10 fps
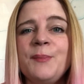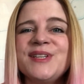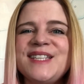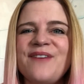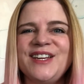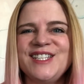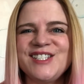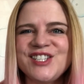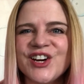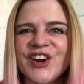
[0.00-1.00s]
Number seven,
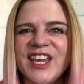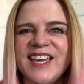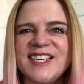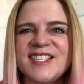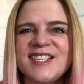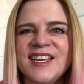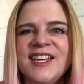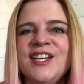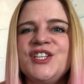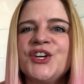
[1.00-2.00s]
turkeys.
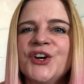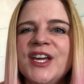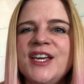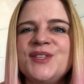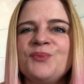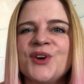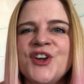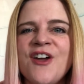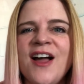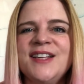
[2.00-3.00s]
turkeys were
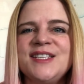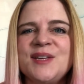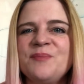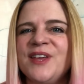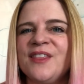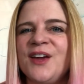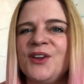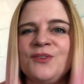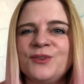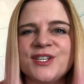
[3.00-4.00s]
not something
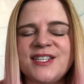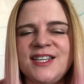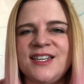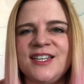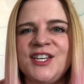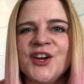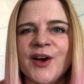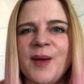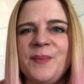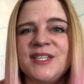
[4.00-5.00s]
that were seen in
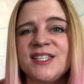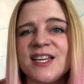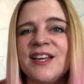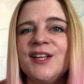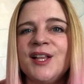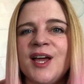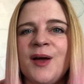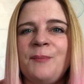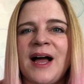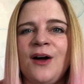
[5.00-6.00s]
Europe until
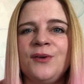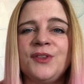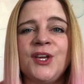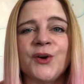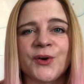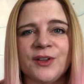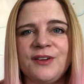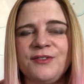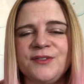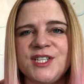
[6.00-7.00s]
about the
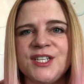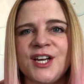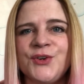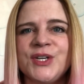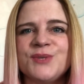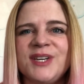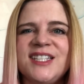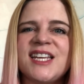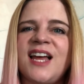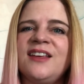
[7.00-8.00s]
early 1500s, when
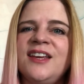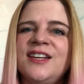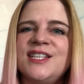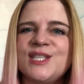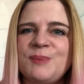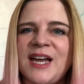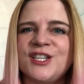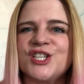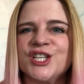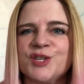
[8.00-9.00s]
Italian and
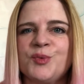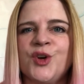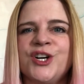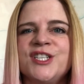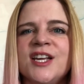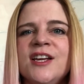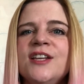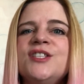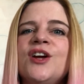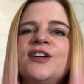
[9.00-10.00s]
Spanish explorers
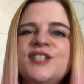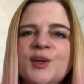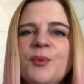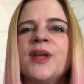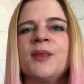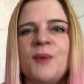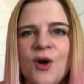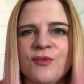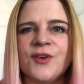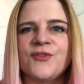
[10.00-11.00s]
started to bring them
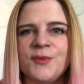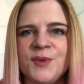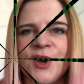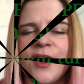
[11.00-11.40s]
over from